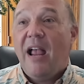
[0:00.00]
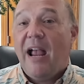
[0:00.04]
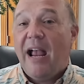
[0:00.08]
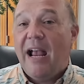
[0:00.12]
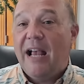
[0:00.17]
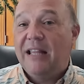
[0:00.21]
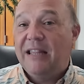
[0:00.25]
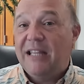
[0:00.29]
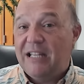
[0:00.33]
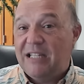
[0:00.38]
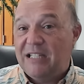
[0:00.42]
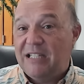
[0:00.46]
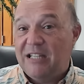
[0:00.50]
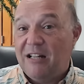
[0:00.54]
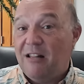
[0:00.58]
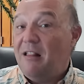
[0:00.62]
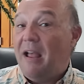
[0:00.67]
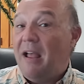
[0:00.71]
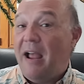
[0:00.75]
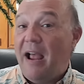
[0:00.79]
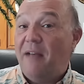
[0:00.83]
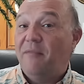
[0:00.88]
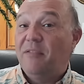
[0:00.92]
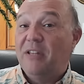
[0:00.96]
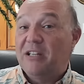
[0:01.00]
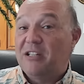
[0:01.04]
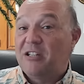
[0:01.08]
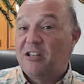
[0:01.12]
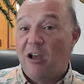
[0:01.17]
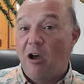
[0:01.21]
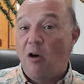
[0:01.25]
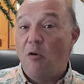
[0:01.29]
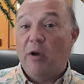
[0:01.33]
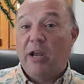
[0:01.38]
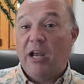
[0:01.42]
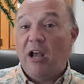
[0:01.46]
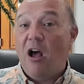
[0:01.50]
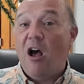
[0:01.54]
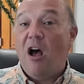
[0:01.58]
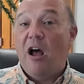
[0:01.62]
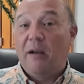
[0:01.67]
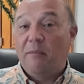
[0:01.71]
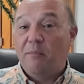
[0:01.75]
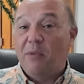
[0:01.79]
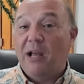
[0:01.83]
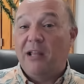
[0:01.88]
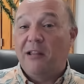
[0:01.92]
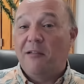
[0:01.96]
And they still have this going
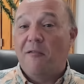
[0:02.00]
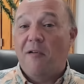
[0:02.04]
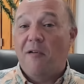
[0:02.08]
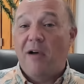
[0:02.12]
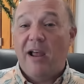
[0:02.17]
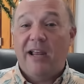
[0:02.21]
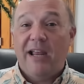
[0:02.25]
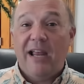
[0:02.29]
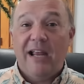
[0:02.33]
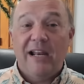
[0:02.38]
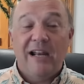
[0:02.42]
on, by the way.